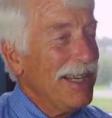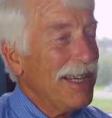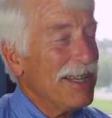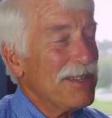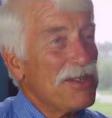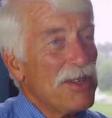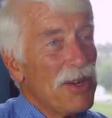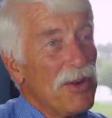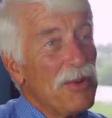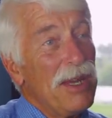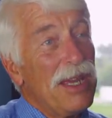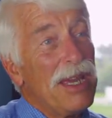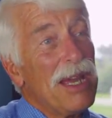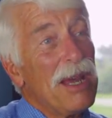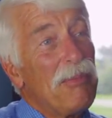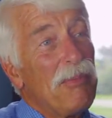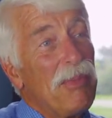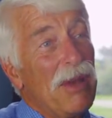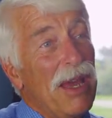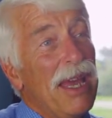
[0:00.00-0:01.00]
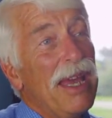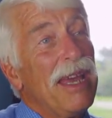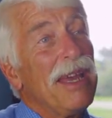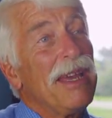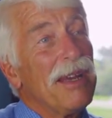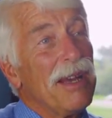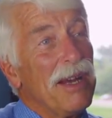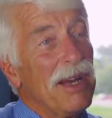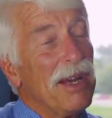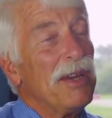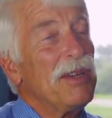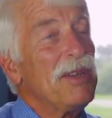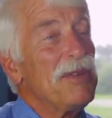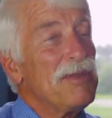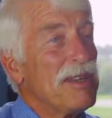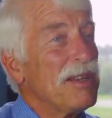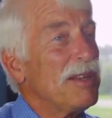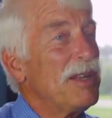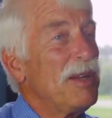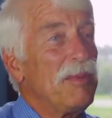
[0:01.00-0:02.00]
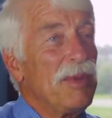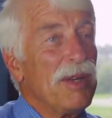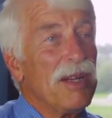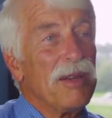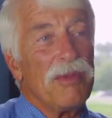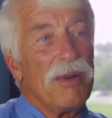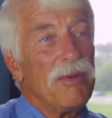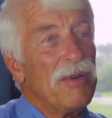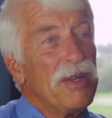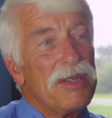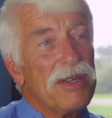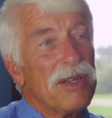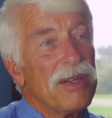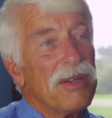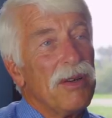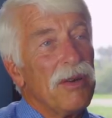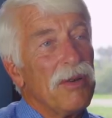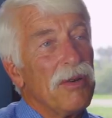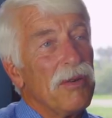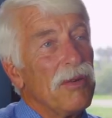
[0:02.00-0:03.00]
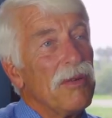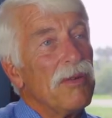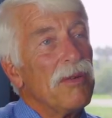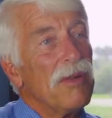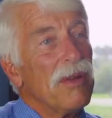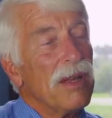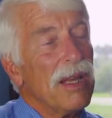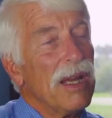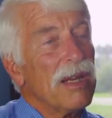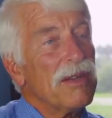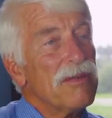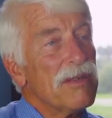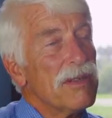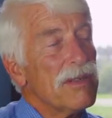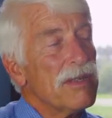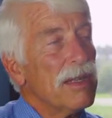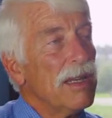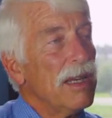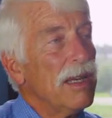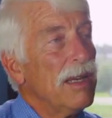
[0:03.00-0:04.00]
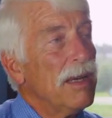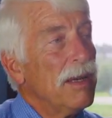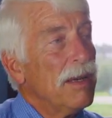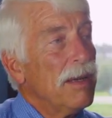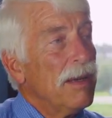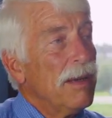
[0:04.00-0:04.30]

And so we kept paying a utility bill, but we took no electricity.